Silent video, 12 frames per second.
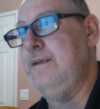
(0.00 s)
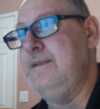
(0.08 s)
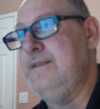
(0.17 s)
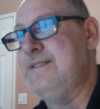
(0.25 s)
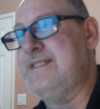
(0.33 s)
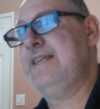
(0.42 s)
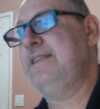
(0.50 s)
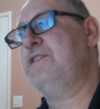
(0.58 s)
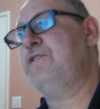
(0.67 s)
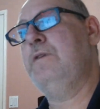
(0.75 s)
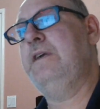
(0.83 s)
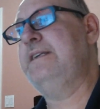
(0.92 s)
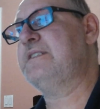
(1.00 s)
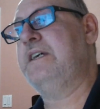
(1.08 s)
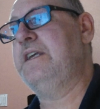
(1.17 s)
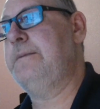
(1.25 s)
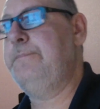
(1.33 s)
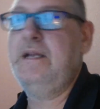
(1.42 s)
Zen 3 is
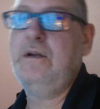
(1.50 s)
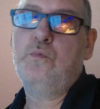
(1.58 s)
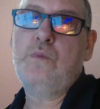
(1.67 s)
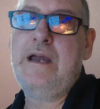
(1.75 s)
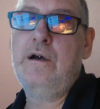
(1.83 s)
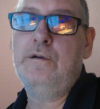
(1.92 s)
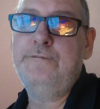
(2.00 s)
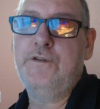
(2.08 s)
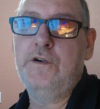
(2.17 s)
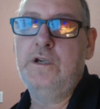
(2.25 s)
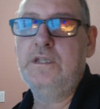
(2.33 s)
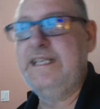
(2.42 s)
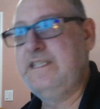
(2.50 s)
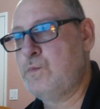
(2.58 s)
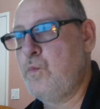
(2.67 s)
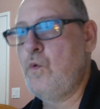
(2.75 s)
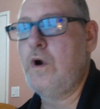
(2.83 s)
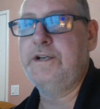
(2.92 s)
going to be around for at
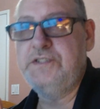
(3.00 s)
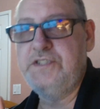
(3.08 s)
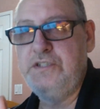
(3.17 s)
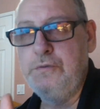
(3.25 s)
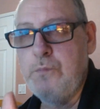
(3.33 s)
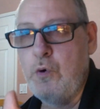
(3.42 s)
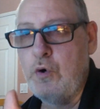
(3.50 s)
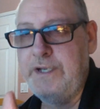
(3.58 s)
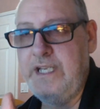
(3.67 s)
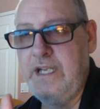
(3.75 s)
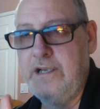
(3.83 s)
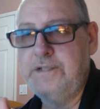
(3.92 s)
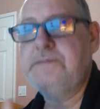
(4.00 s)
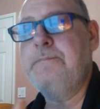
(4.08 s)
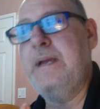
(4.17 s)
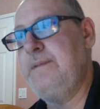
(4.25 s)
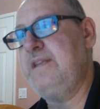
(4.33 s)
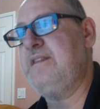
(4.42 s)
least 1 or 2 more years,
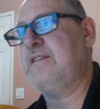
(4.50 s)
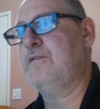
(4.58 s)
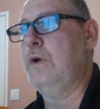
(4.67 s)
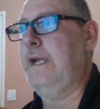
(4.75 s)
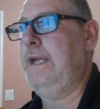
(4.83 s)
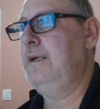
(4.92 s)
maybe 3.